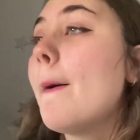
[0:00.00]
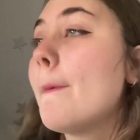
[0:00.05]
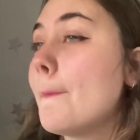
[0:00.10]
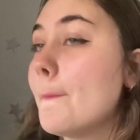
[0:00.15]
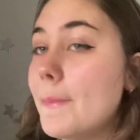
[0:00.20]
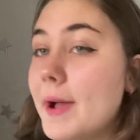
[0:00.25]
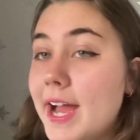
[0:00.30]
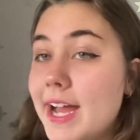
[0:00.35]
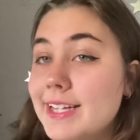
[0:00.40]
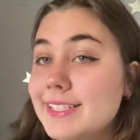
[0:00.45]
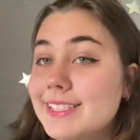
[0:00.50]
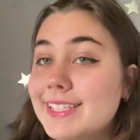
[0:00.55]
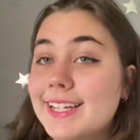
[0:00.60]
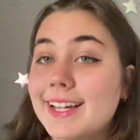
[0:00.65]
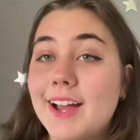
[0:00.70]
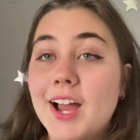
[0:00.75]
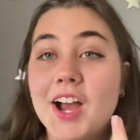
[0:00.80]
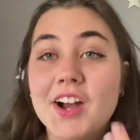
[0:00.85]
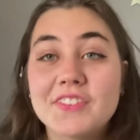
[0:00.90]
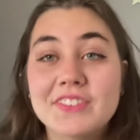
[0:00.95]
But
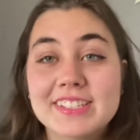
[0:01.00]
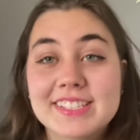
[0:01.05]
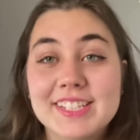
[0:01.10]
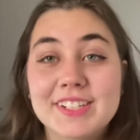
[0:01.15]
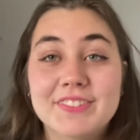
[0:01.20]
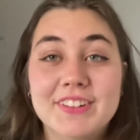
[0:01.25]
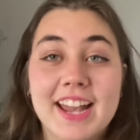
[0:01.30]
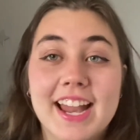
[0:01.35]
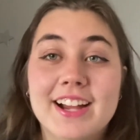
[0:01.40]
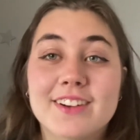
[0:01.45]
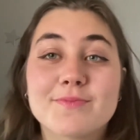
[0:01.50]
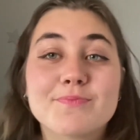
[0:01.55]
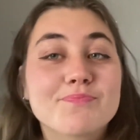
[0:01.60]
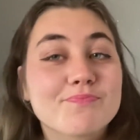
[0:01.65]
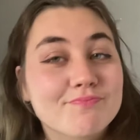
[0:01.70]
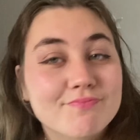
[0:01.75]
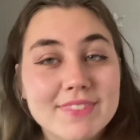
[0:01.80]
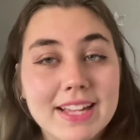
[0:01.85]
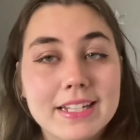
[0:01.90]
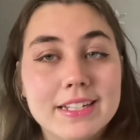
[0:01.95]
obviously for now,
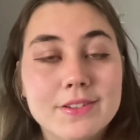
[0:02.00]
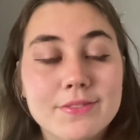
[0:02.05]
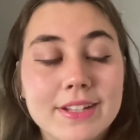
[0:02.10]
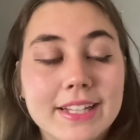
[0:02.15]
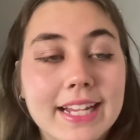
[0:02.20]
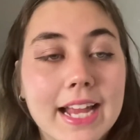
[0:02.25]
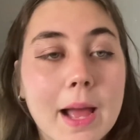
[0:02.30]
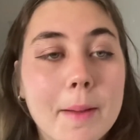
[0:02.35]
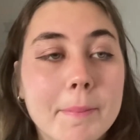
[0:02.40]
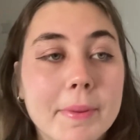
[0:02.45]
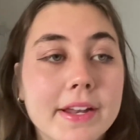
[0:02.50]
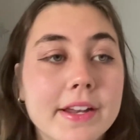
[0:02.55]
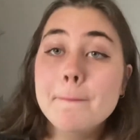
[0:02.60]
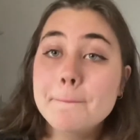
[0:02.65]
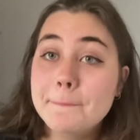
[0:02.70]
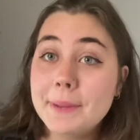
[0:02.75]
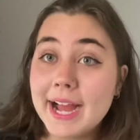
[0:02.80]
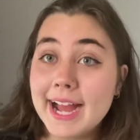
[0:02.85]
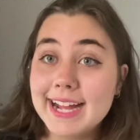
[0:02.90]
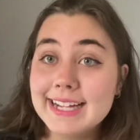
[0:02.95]
that didn't really happen.
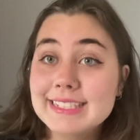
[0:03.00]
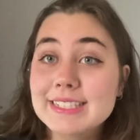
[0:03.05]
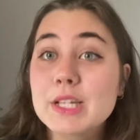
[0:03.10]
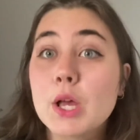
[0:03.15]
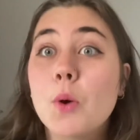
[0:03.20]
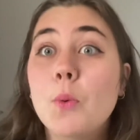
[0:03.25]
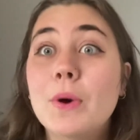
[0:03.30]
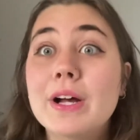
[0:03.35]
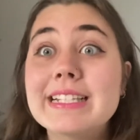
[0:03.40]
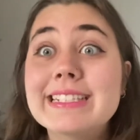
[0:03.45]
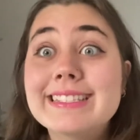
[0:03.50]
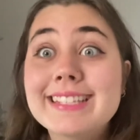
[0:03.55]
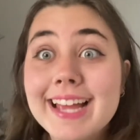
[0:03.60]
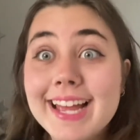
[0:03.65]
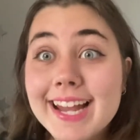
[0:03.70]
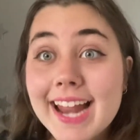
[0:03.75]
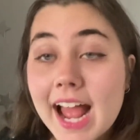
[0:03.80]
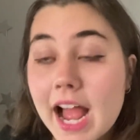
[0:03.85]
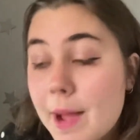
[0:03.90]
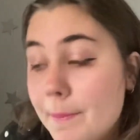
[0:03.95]
But what
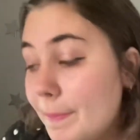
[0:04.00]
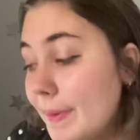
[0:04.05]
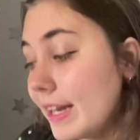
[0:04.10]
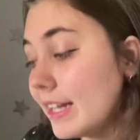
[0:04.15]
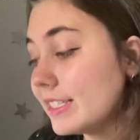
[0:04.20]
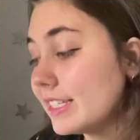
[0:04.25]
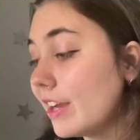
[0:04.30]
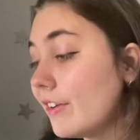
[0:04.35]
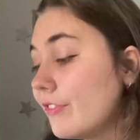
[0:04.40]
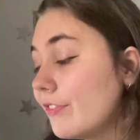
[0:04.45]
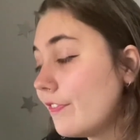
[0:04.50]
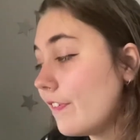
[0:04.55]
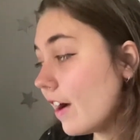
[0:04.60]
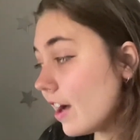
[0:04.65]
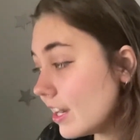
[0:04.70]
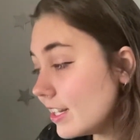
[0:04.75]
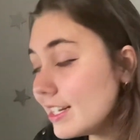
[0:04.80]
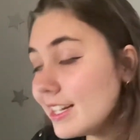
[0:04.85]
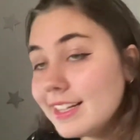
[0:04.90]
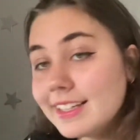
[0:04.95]
did happen is I
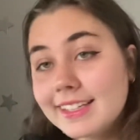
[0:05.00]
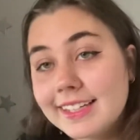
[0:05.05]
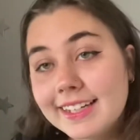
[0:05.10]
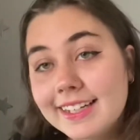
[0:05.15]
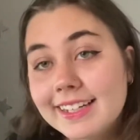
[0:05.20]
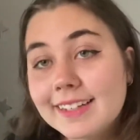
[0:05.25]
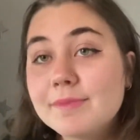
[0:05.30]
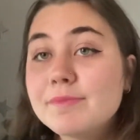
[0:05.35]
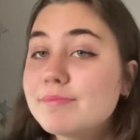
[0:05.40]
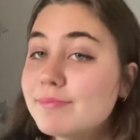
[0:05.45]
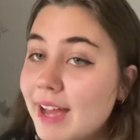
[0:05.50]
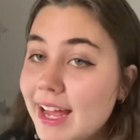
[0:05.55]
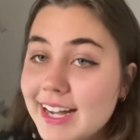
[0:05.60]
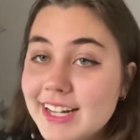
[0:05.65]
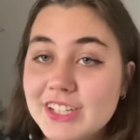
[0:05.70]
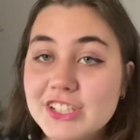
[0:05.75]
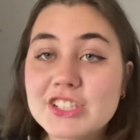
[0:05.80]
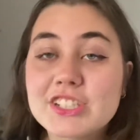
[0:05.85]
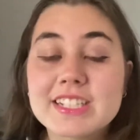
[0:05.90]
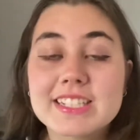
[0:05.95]
finally
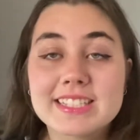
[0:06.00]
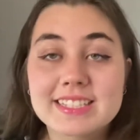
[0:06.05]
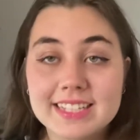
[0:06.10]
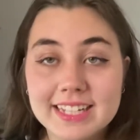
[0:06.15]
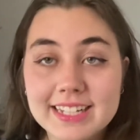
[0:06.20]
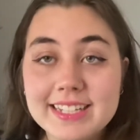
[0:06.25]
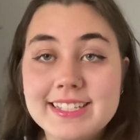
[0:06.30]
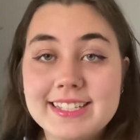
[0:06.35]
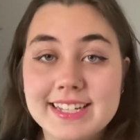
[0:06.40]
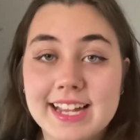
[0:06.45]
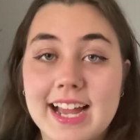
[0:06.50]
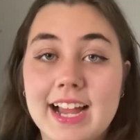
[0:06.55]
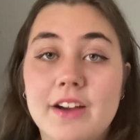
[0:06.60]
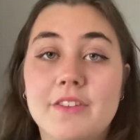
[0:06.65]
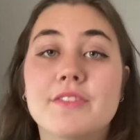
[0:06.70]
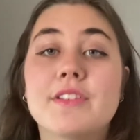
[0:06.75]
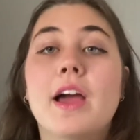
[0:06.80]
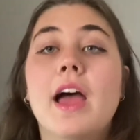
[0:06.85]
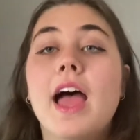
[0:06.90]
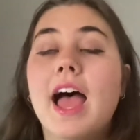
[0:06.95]
managed to sit
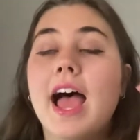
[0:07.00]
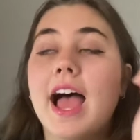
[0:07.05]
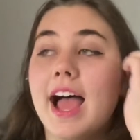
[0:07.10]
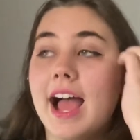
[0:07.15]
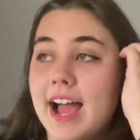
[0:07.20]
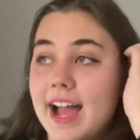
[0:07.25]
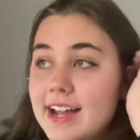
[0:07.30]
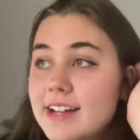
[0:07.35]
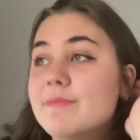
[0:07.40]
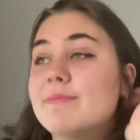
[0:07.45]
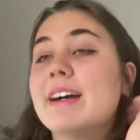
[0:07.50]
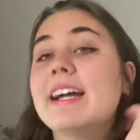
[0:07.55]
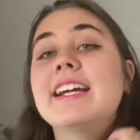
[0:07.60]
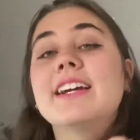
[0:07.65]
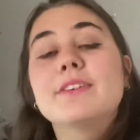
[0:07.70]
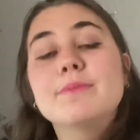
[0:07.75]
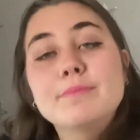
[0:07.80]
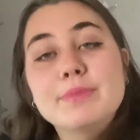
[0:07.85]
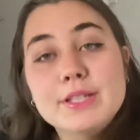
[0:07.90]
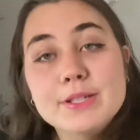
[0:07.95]
down at my
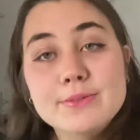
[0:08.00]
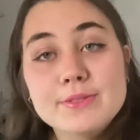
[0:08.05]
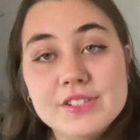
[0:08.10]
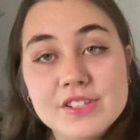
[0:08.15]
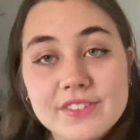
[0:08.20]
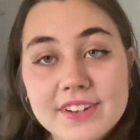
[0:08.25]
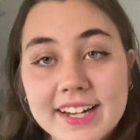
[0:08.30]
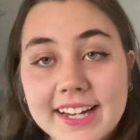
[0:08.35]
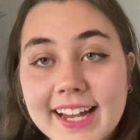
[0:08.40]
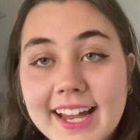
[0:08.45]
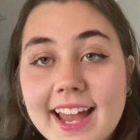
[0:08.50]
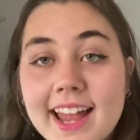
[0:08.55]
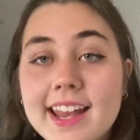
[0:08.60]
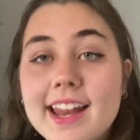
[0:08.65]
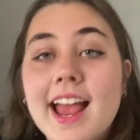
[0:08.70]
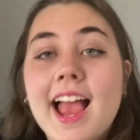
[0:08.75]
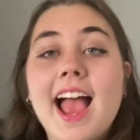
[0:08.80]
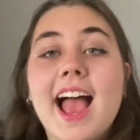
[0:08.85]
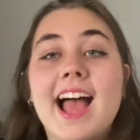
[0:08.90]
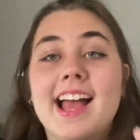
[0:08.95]
computer again
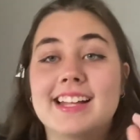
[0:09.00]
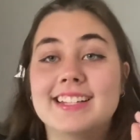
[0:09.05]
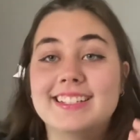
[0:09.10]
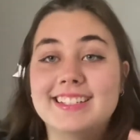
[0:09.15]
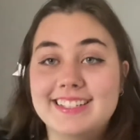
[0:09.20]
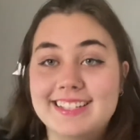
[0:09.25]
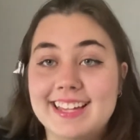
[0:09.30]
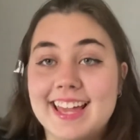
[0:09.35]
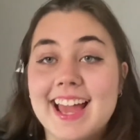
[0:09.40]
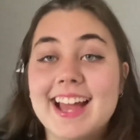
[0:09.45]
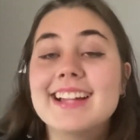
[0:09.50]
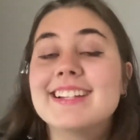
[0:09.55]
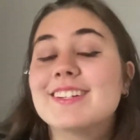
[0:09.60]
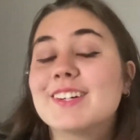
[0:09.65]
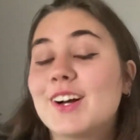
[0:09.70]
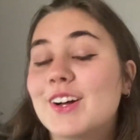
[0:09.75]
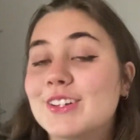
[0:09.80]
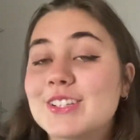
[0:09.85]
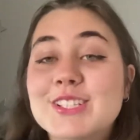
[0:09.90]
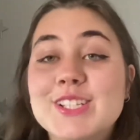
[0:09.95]
and get
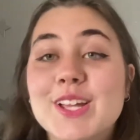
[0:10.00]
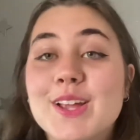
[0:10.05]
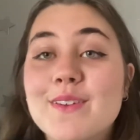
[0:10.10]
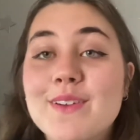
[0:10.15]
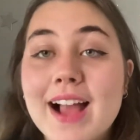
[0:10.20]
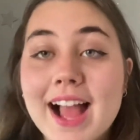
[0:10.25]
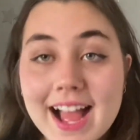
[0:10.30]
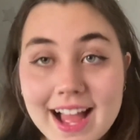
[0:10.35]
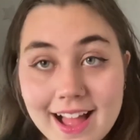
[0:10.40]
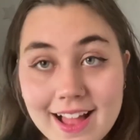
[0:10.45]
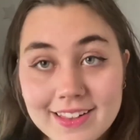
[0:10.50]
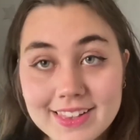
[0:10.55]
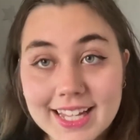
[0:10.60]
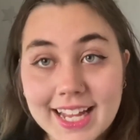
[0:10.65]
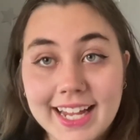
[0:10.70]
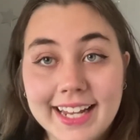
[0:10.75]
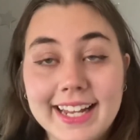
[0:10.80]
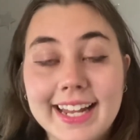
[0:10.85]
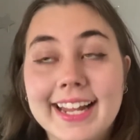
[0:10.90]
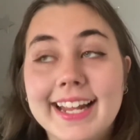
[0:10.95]
onto
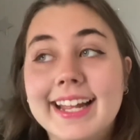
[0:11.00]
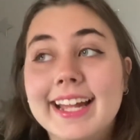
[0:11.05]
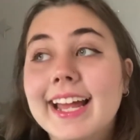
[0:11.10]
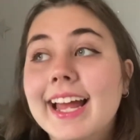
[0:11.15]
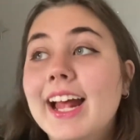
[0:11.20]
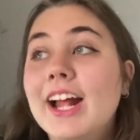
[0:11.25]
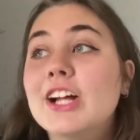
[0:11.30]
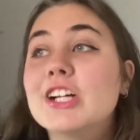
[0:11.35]
outlining.